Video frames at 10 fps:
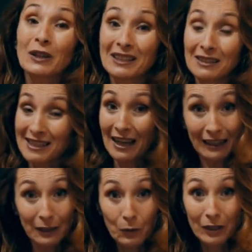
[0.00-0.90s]

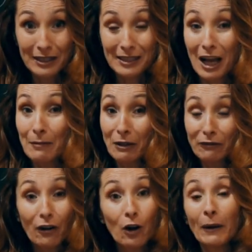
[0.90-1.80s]
exactly where it's coming
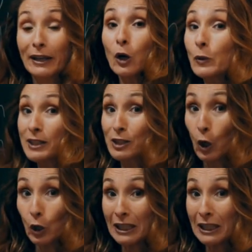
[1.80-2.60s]
from. I know it's not